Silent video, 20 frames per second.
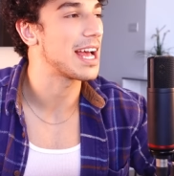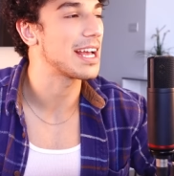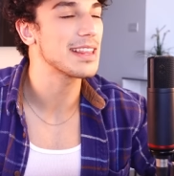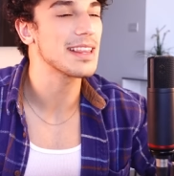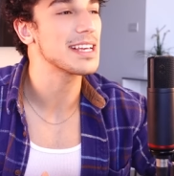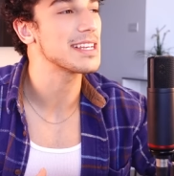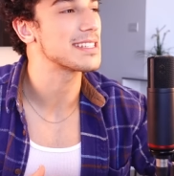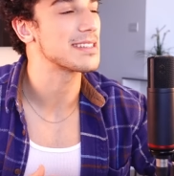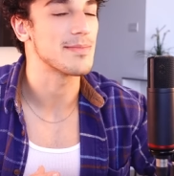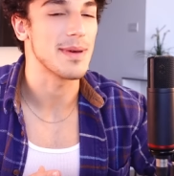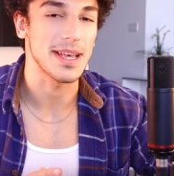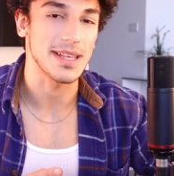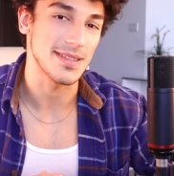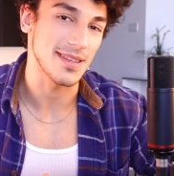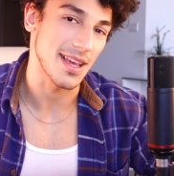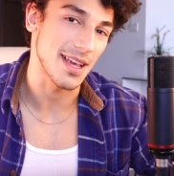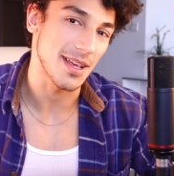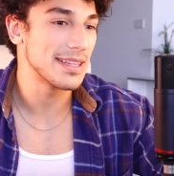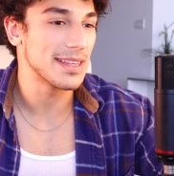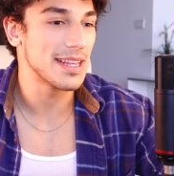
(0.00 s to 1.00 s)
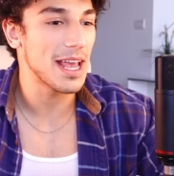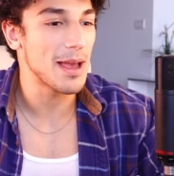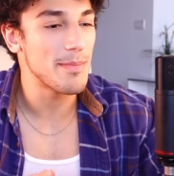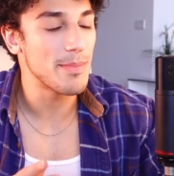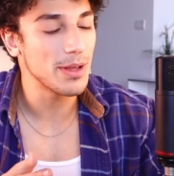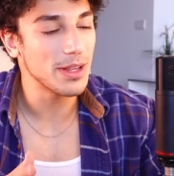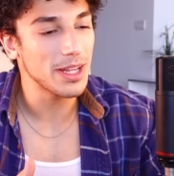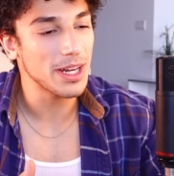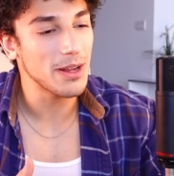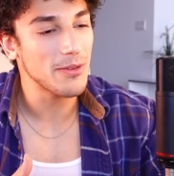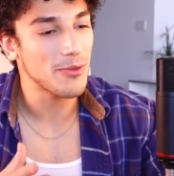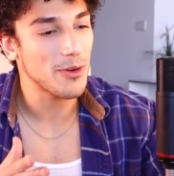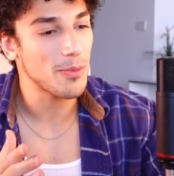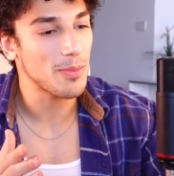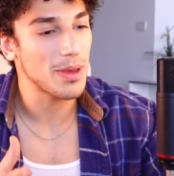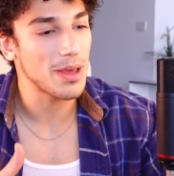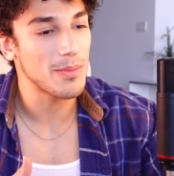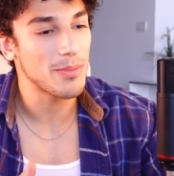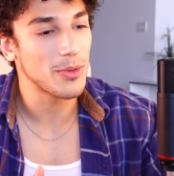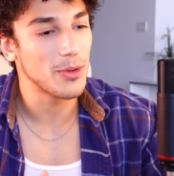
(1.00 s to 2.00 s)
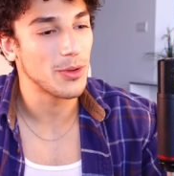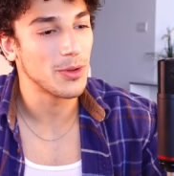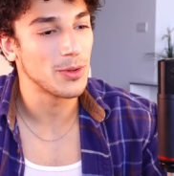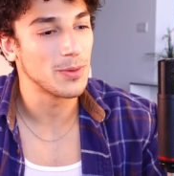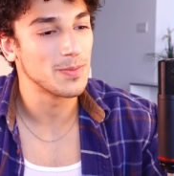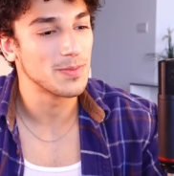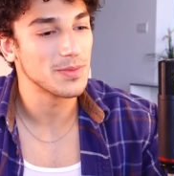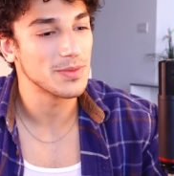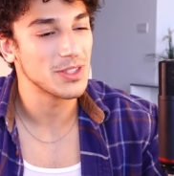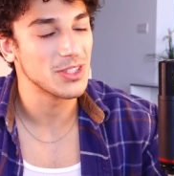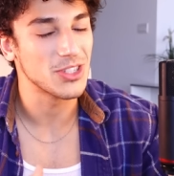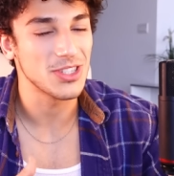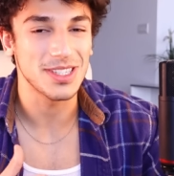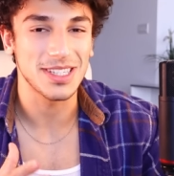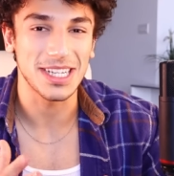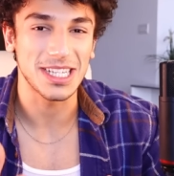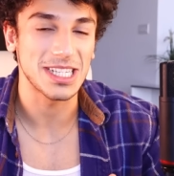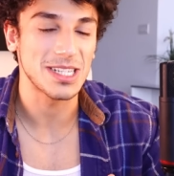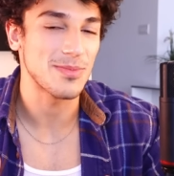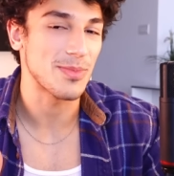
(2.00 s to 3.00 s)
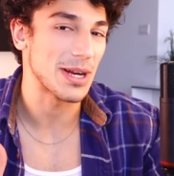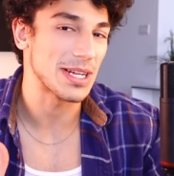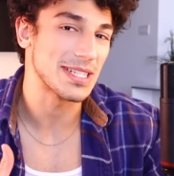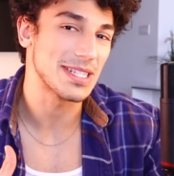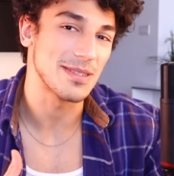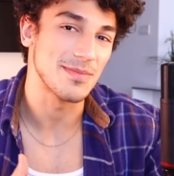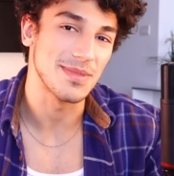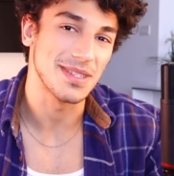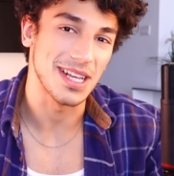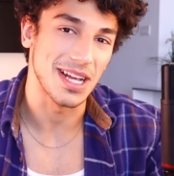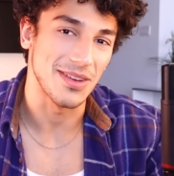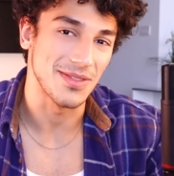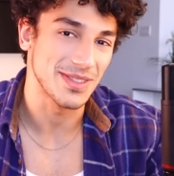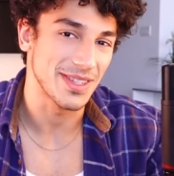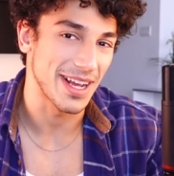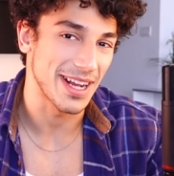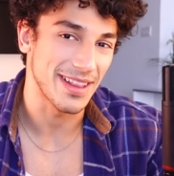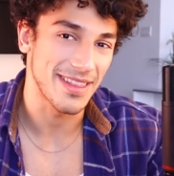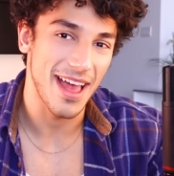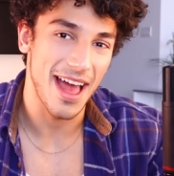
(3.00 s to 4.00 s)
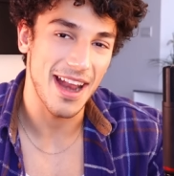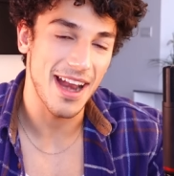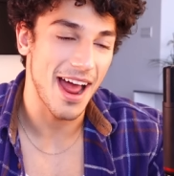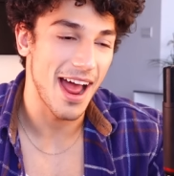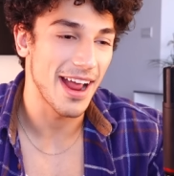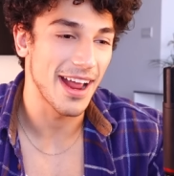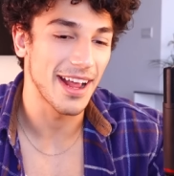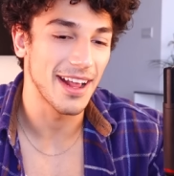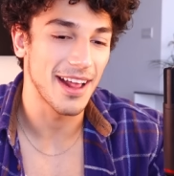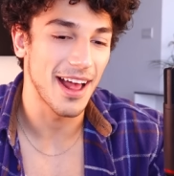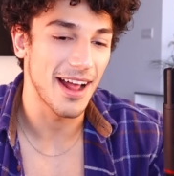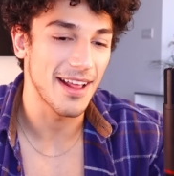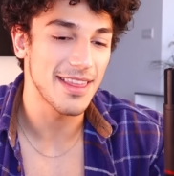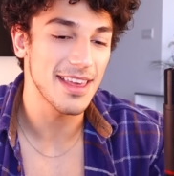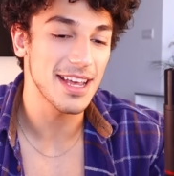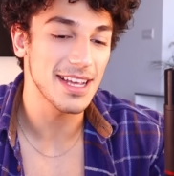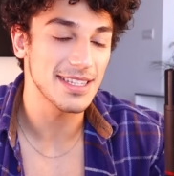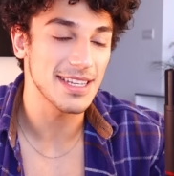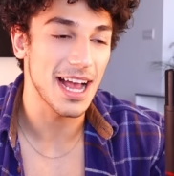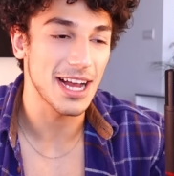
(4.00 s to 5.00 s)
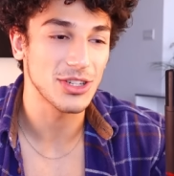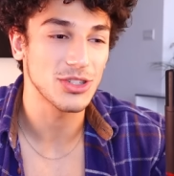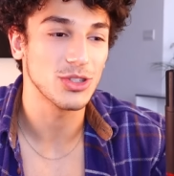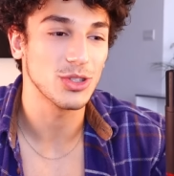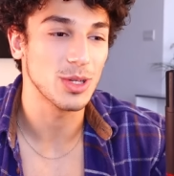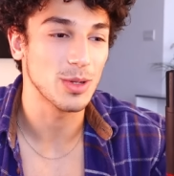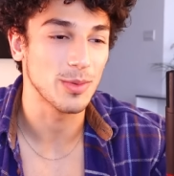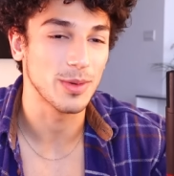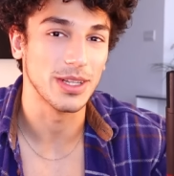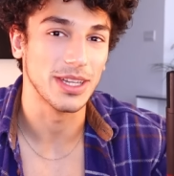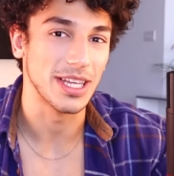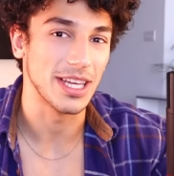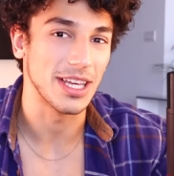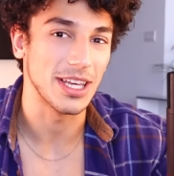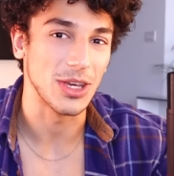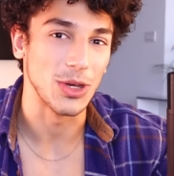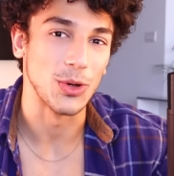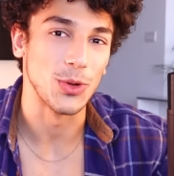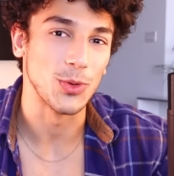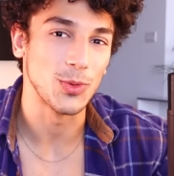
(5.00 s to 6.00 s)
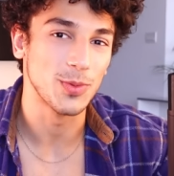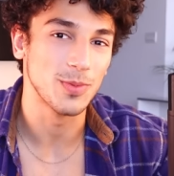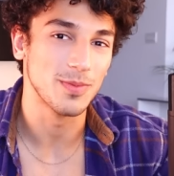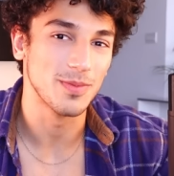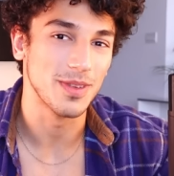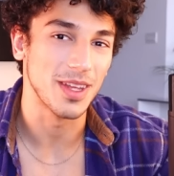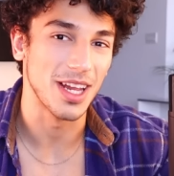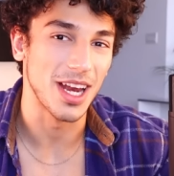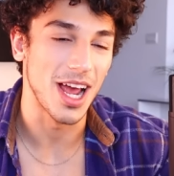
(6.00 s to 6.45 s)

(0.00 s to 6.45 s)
I think it's amazing. The ability for people to just express themselves like that. I, I think it's actually really cute, you